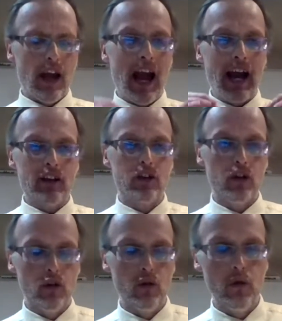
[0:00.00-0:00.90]
has
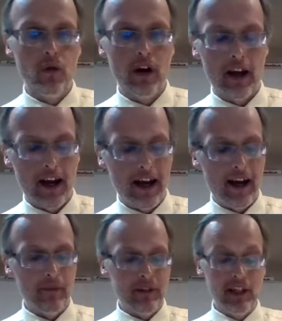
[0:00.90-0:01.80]
to
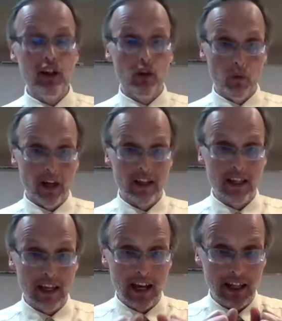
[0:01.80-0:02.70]
deal with
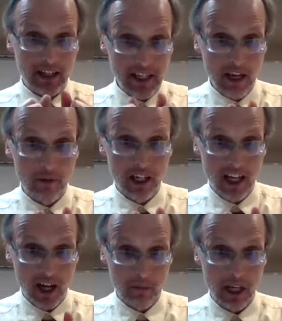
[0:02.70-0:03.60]
the idea of the
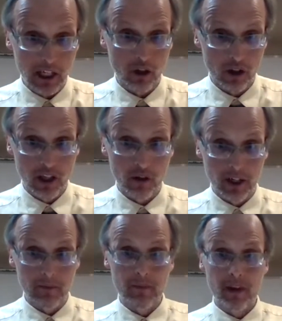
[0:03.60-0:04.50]
kinetic molecular
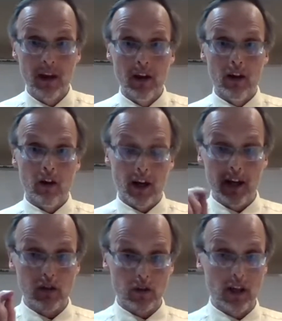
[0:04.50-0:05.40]
theory.
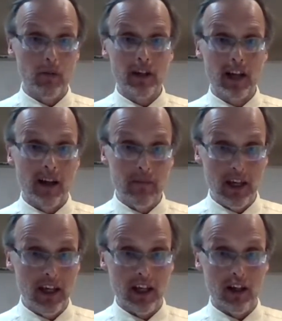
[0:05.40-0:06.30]
Okay, so someone type
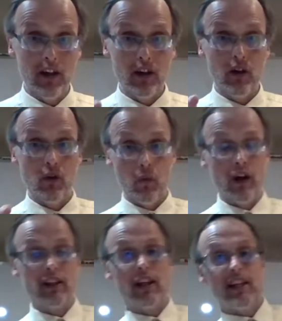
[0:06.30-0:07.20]
in
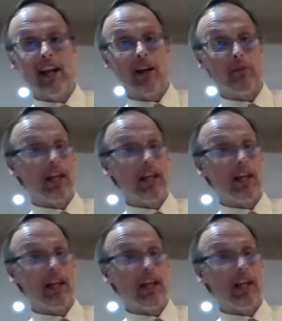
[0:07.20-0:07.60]
what the kinetic